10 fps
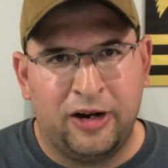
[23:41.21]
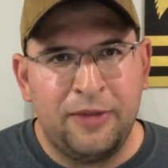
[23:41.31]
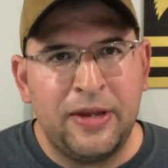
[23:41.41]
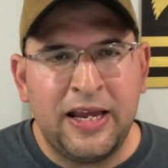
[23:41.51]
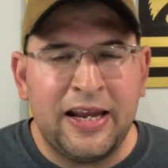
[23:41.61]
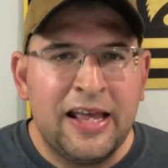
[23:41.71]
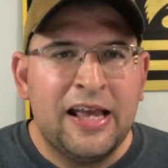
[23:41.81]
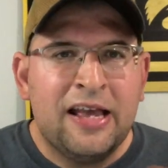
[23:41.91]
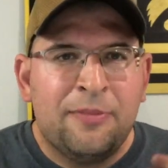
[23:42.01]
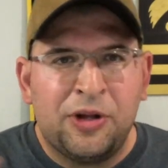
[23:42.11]
I mean,
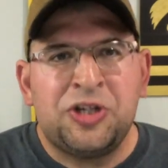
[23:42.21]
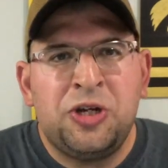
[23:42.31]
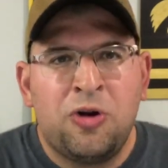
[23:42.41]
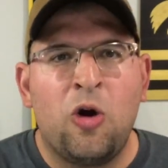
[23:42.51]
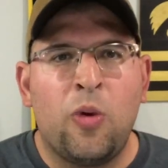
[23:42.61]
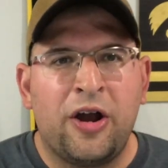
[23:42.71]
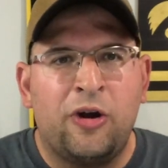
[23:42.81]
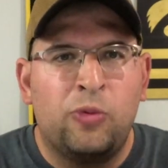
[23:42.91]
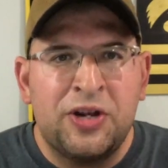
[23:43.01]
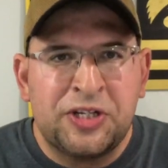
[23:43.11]
plus you don't want to
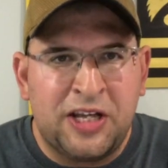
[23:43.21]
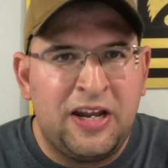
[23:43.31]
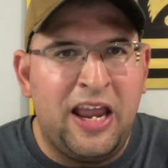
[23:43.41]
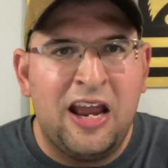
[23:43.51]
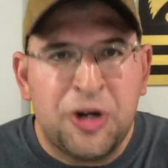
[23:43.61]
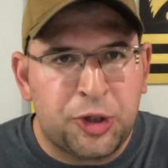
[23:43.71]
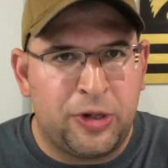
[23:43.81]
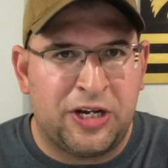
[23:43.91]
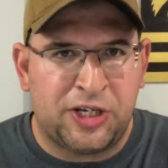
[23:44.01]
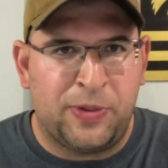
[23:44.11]
risk an injury
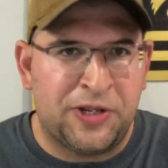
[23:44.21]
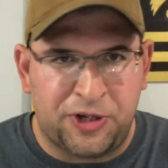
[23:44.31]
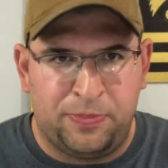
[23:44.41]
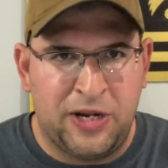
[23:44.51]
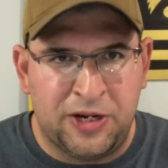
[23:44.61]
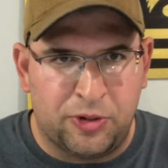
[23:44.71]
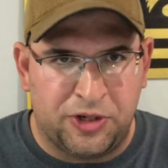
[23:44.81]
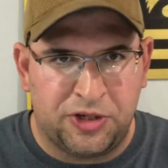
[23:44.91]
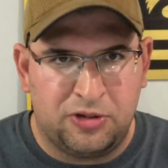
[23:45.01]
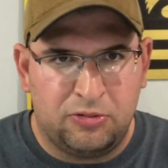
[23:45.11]
to Spencer
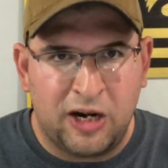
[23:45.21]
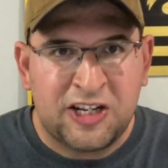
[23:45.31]
Petras, right?